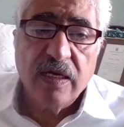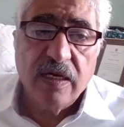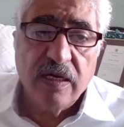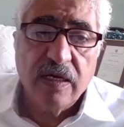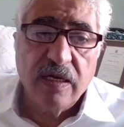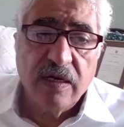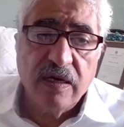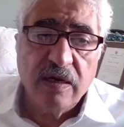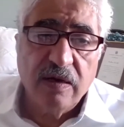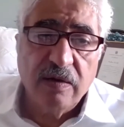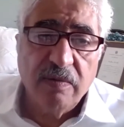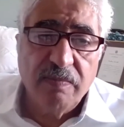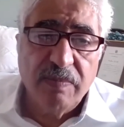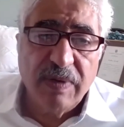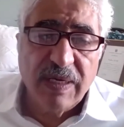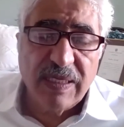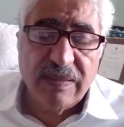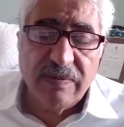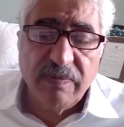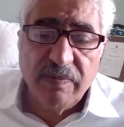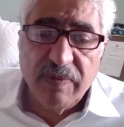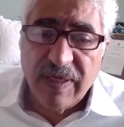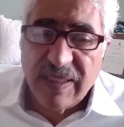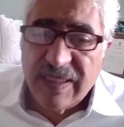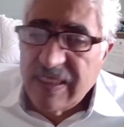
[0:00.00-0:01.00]

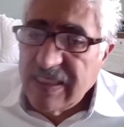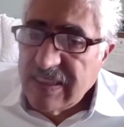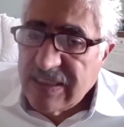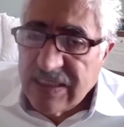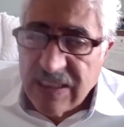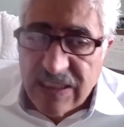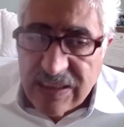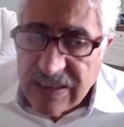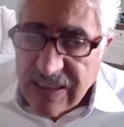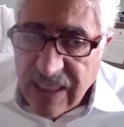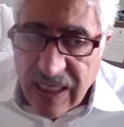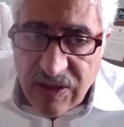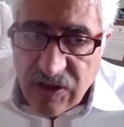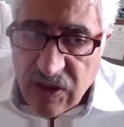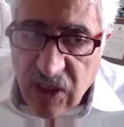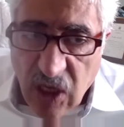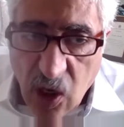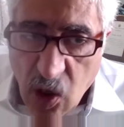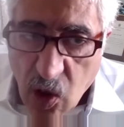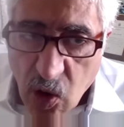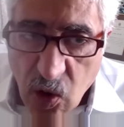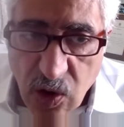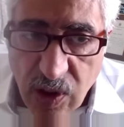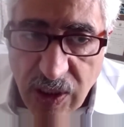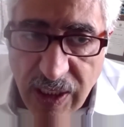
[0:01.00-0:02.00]
But this is not
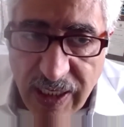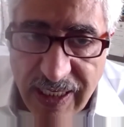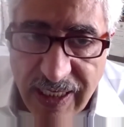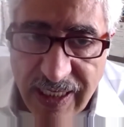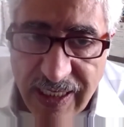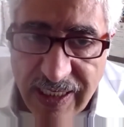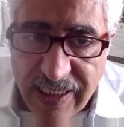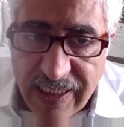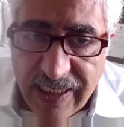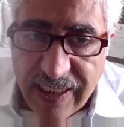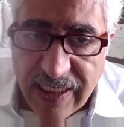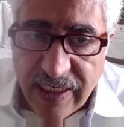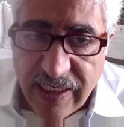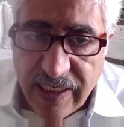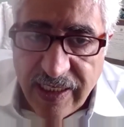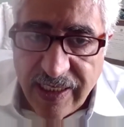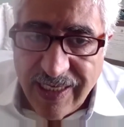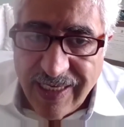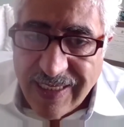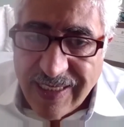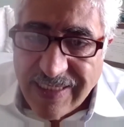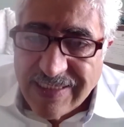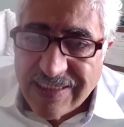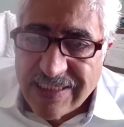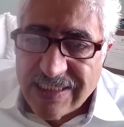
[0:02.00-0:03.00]
the only
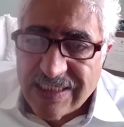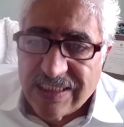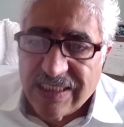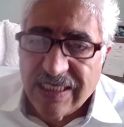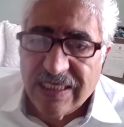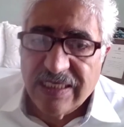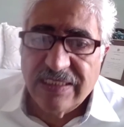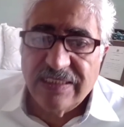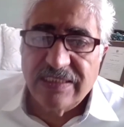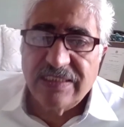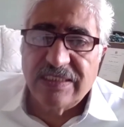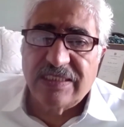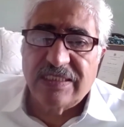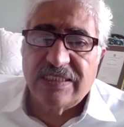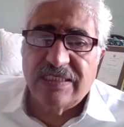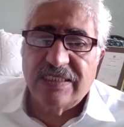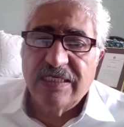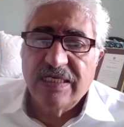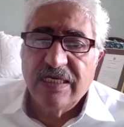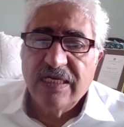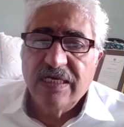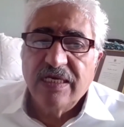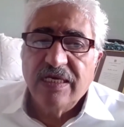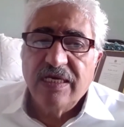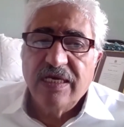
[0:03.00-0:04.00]

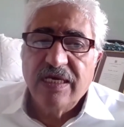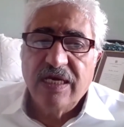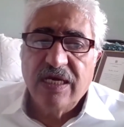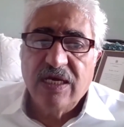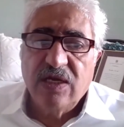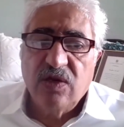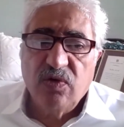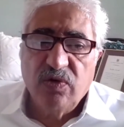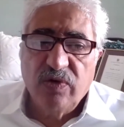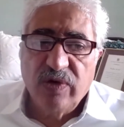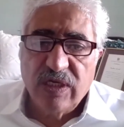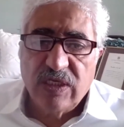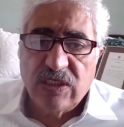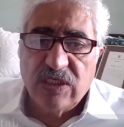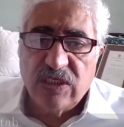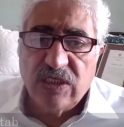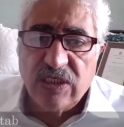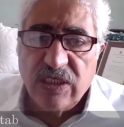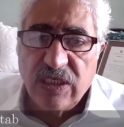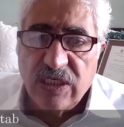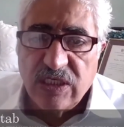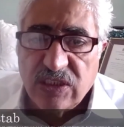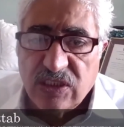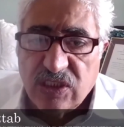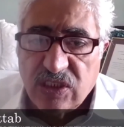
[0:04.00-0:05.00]
instance in
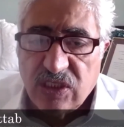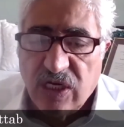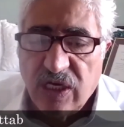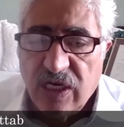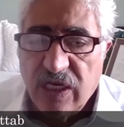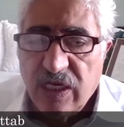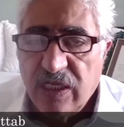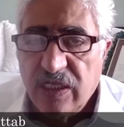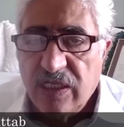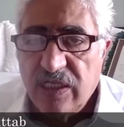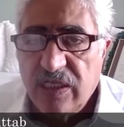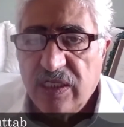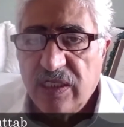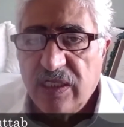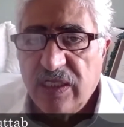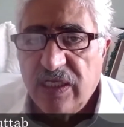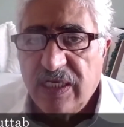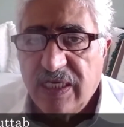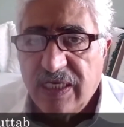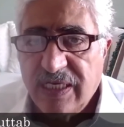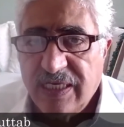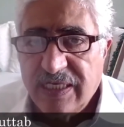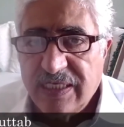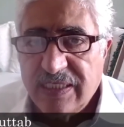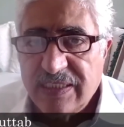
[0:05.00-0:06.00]
which
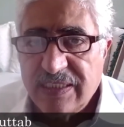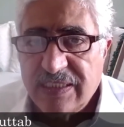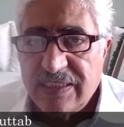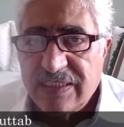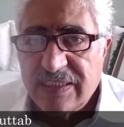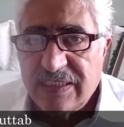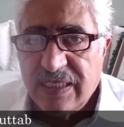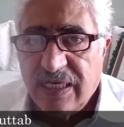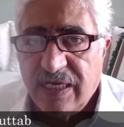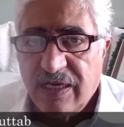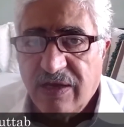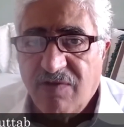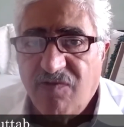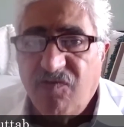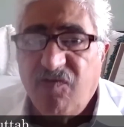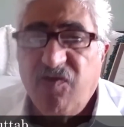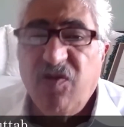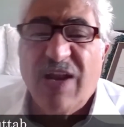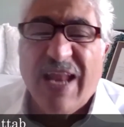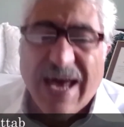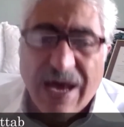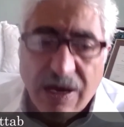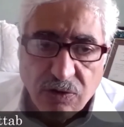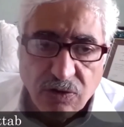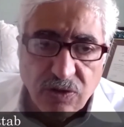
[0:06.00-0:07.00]
Israel is
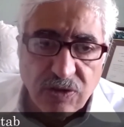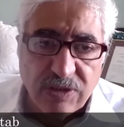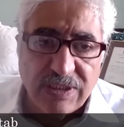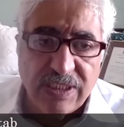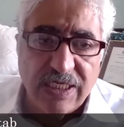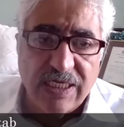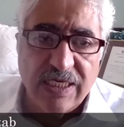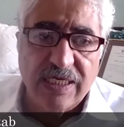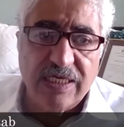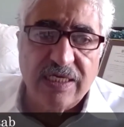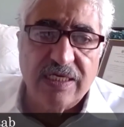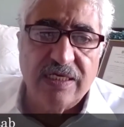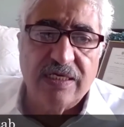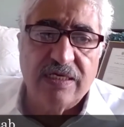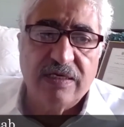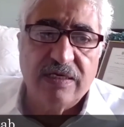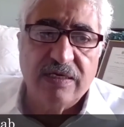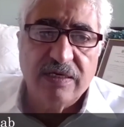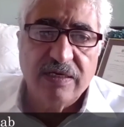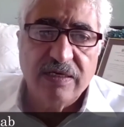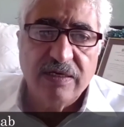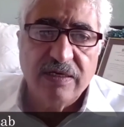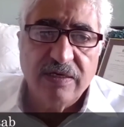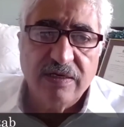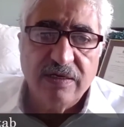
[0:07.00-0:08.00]

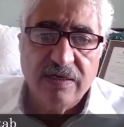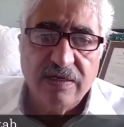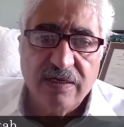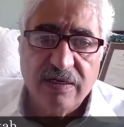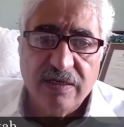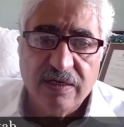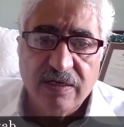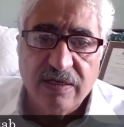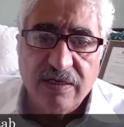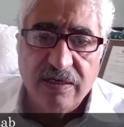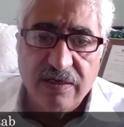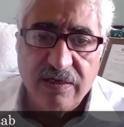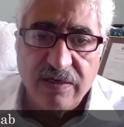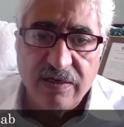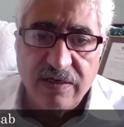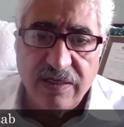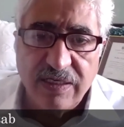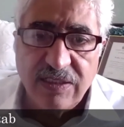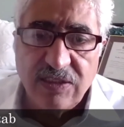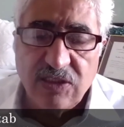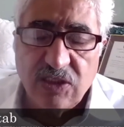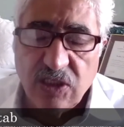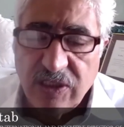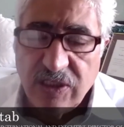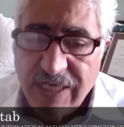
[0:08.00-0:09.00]
flaunting
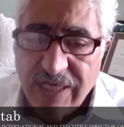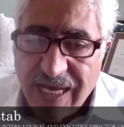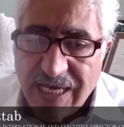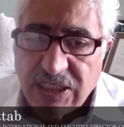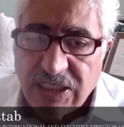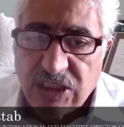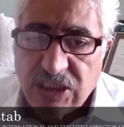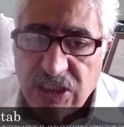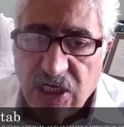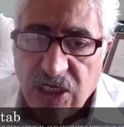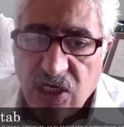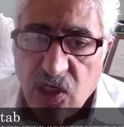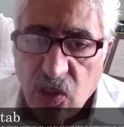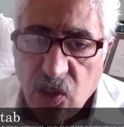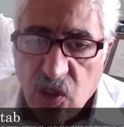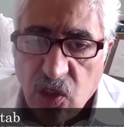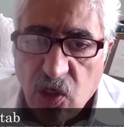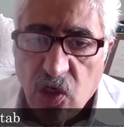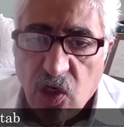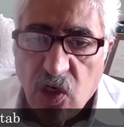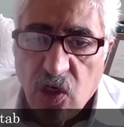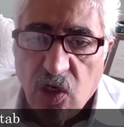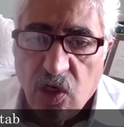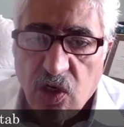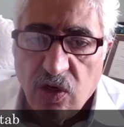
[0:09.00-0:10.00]

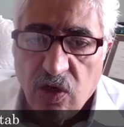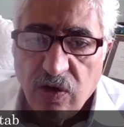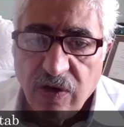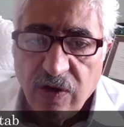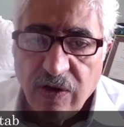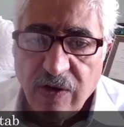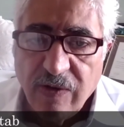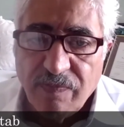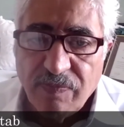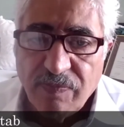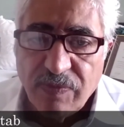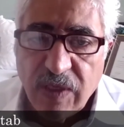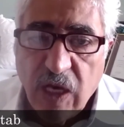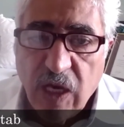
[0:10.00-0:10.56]
international law